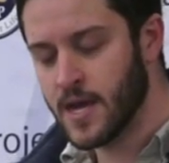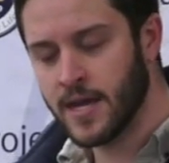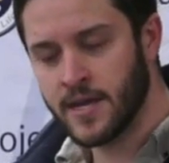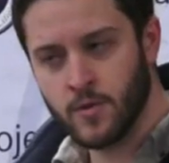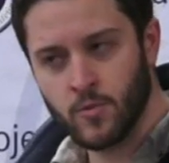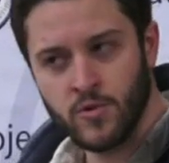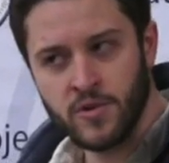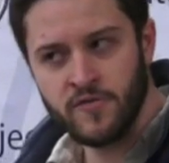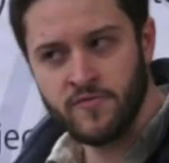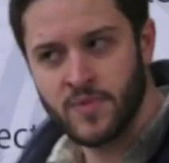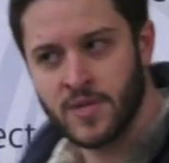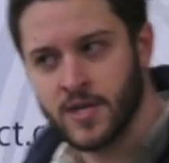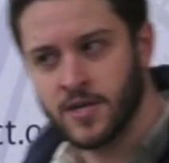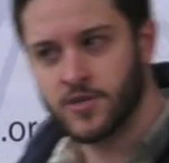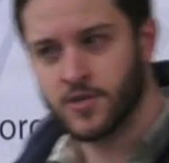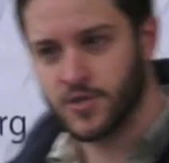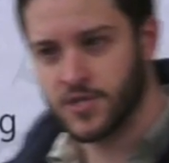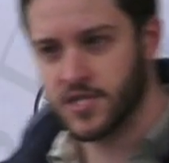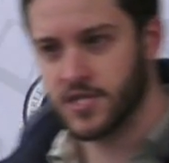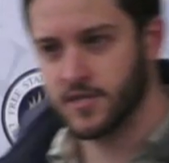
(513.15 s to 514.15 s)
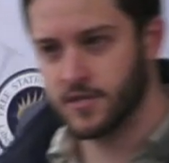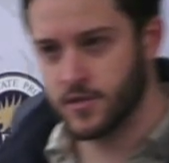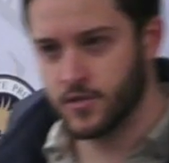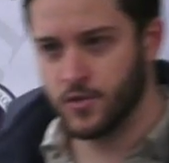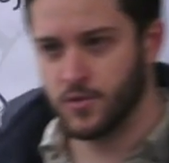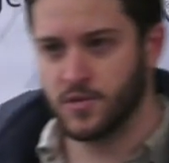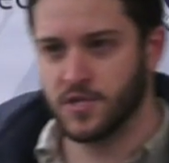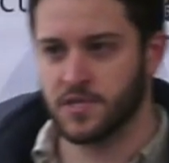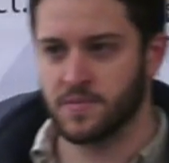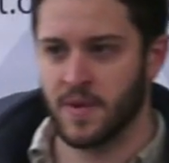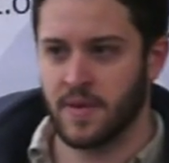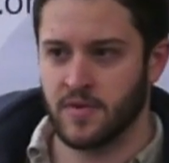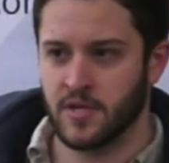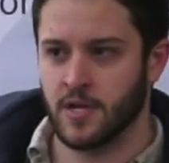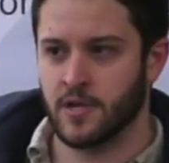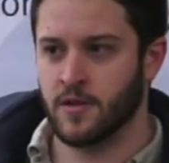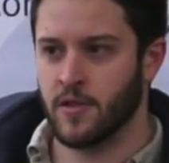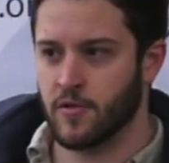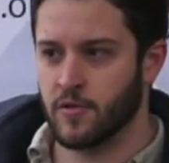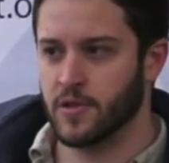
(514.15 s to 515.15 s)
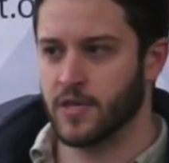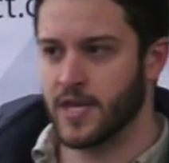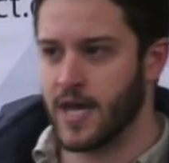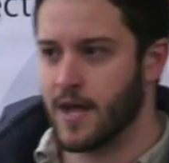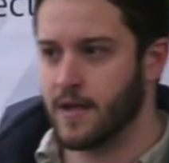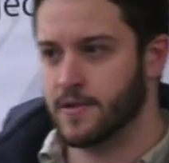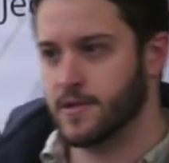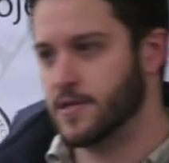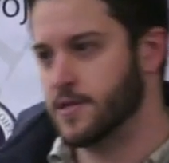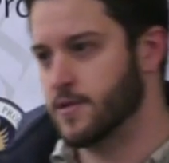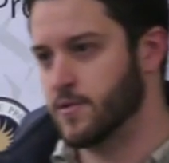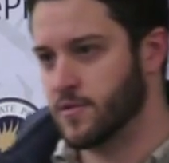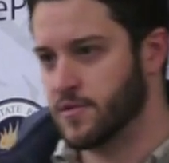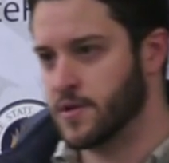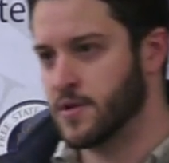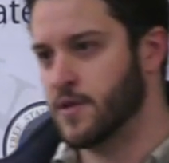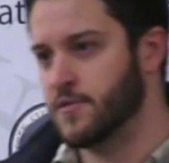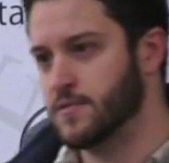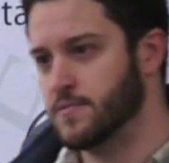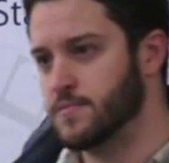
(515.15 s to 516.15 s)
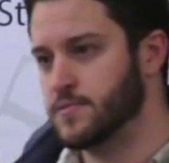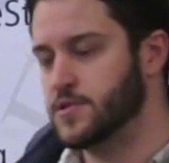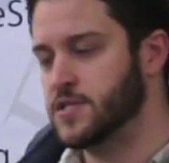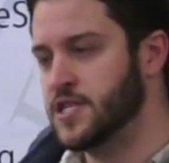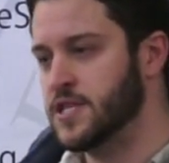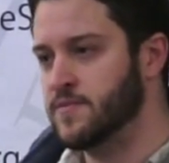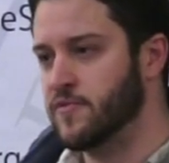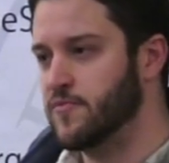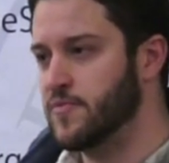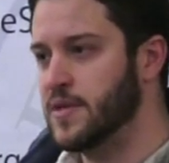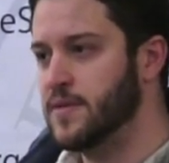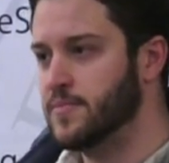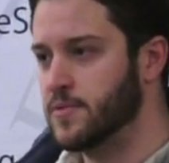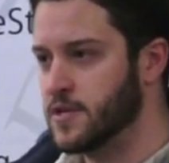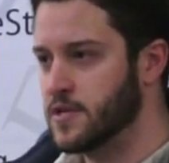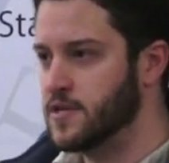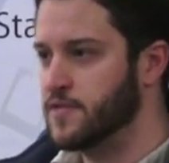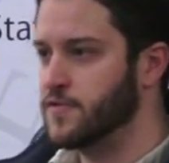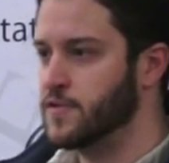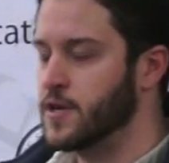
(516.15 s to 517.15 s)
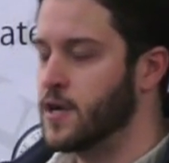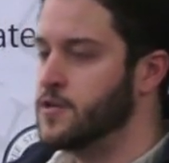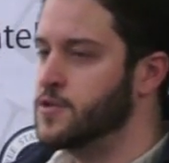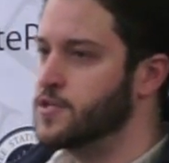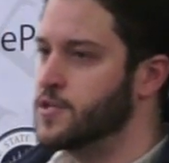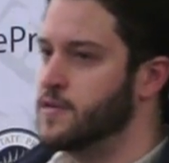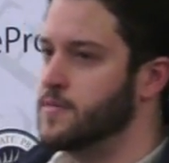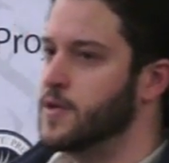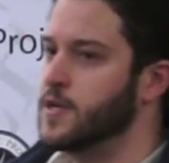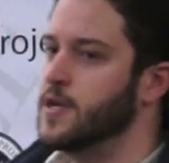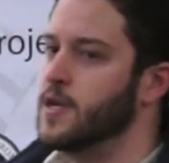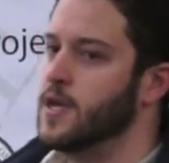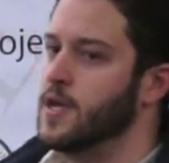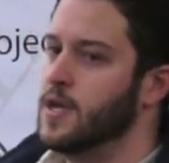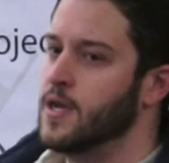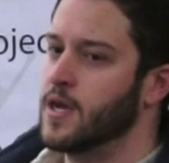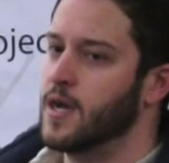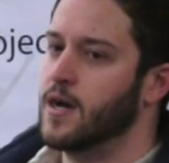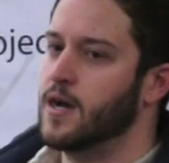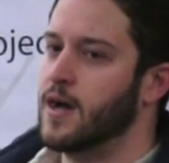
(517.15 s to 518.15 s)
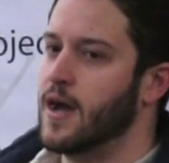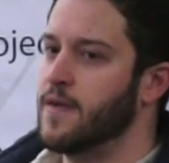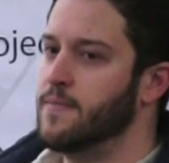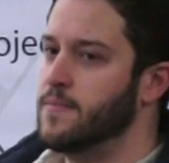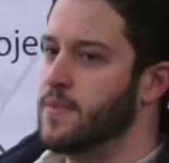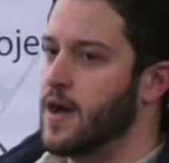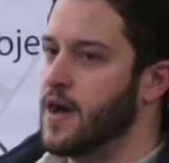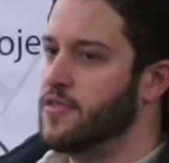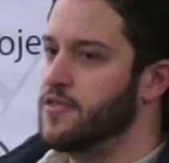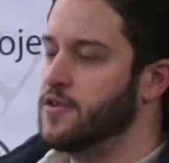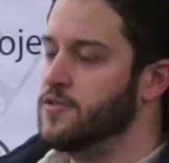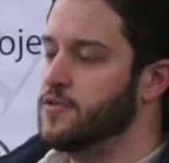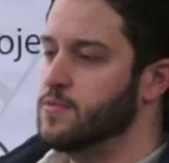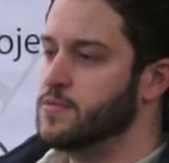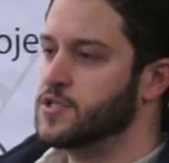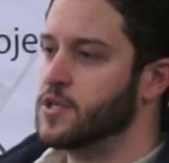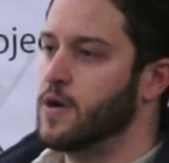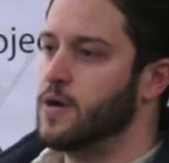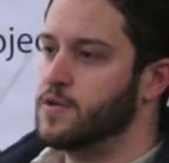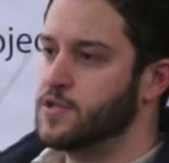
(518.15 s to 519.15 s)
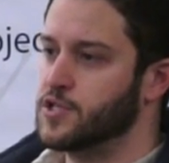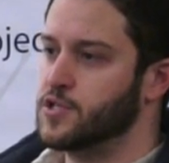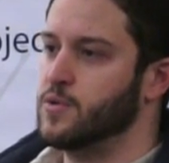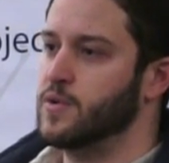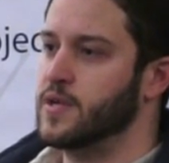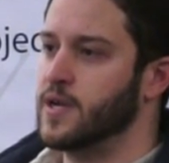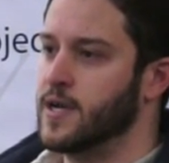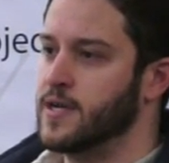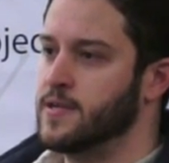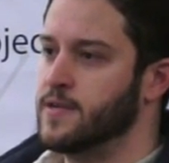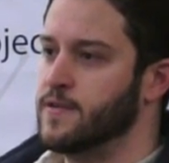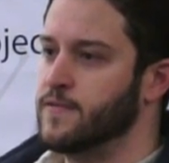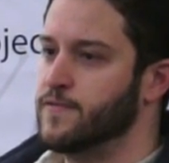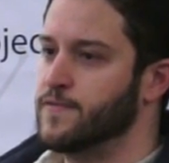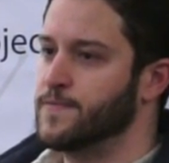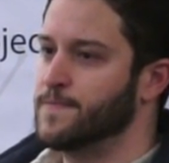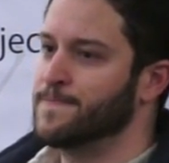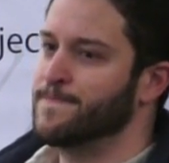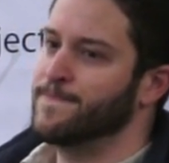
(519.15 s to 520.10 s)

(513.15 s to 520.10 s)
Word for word: And it would have been interesting to do this maybe in another legality or with another team of people in a different country, but uh, I, I thought there was also a kind of,